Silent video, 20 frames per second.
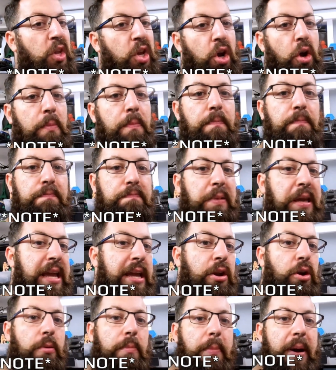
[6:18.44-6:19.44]
your
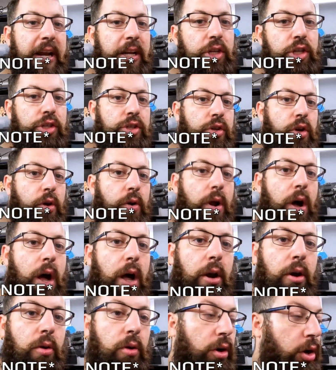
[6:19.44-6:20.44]
heater might just turn
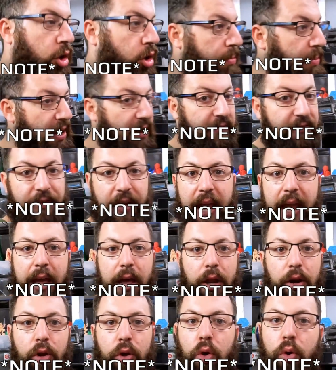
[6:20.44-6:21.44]
on, or it could be a
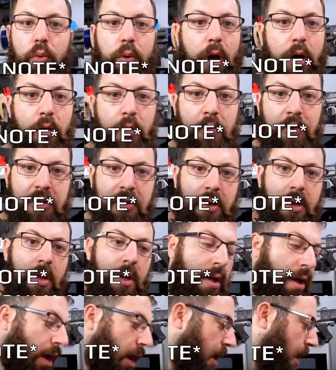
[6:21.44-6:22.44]
fan, who knows?
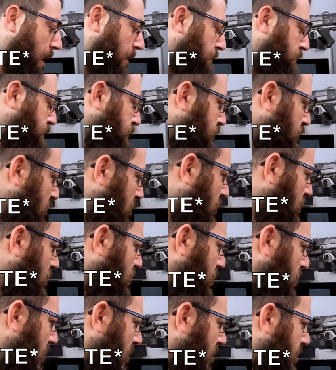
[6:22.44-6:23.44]

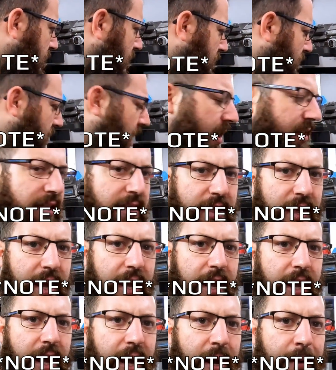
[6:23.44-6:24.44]
So yeah, that's
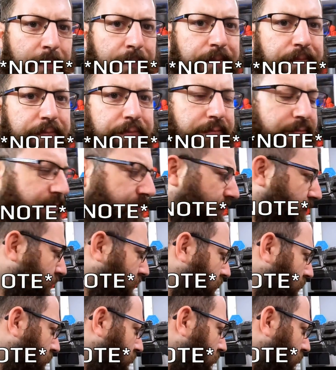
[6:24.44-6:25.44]
a...
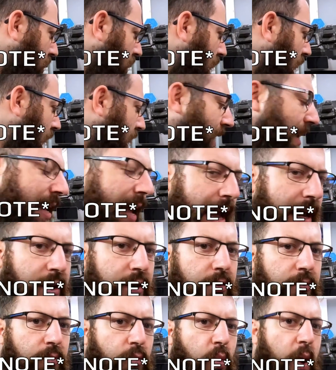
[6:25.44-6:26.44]
I
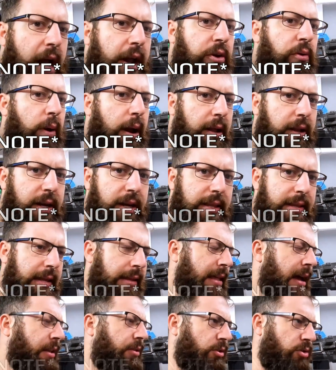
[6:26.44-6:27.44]
get why Creality
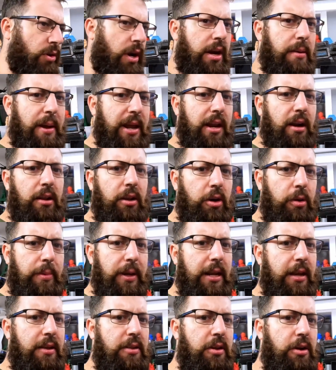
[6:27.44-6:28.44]
did that. They're trying to make it a little
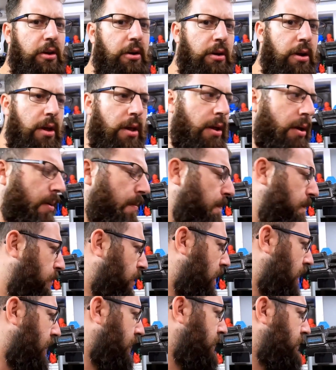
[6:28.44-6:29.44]
bit easier,
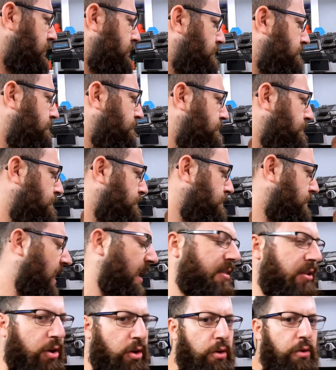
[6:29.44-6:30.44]
but
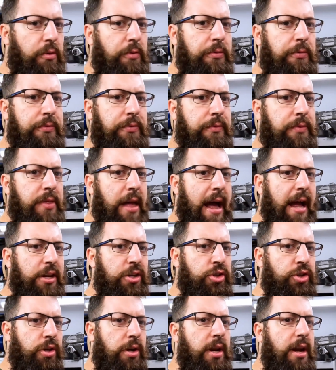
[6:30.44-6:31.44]
that's a goof.
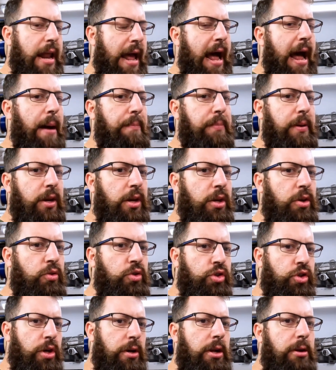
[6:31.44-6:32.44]
That shouldn't happen. You
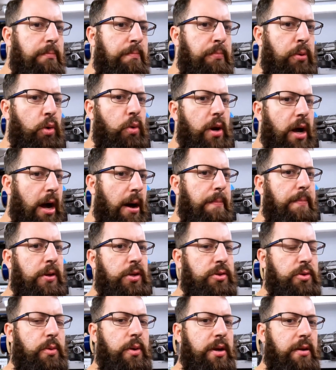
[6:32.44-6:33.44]
shouldn't boot up
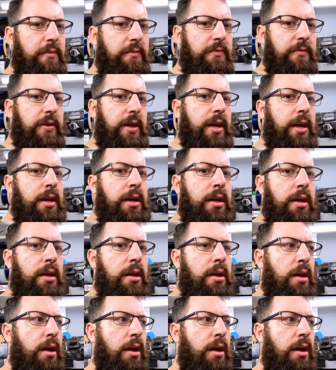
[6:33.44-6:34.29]
into a config